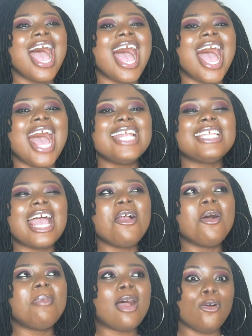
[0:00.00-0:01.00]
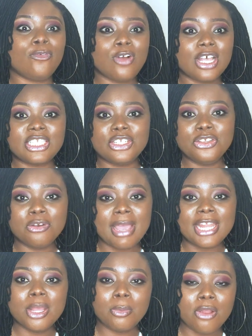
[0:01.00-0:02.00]
And the robber, of course, he knew my
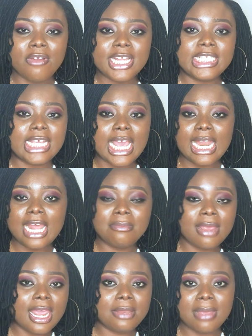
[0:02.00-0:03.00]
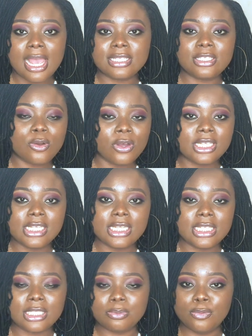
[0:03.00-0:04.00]
name already. I had my auntie calling
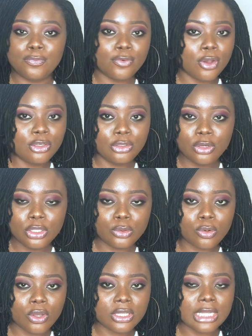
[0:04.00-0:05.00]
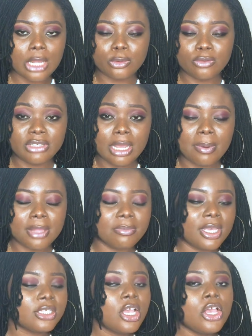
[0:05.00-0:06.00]
it before, you know, he took us out of the
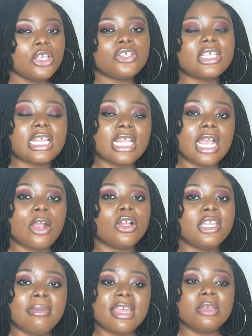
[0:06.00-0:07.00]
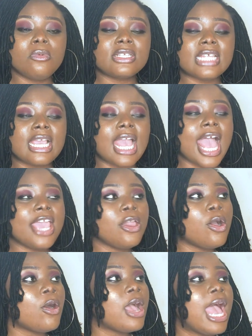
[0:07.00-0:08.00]
apartment. So he started calling my name, was like,
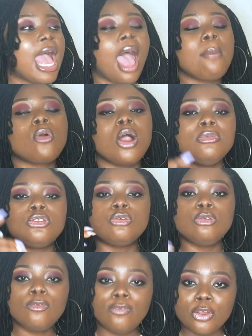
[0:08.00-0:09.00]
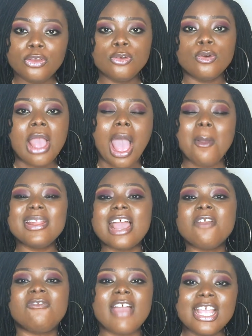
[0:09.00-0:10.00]
Ayo, I'm coming to look for you. And when I
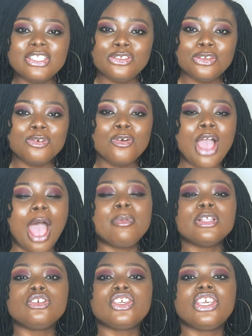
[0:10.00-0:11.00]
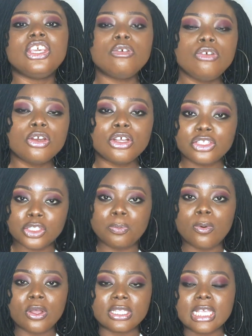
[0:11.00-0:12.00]
find you, I'm going to kill you on the
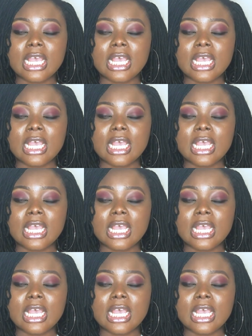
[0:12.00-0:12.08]
spot.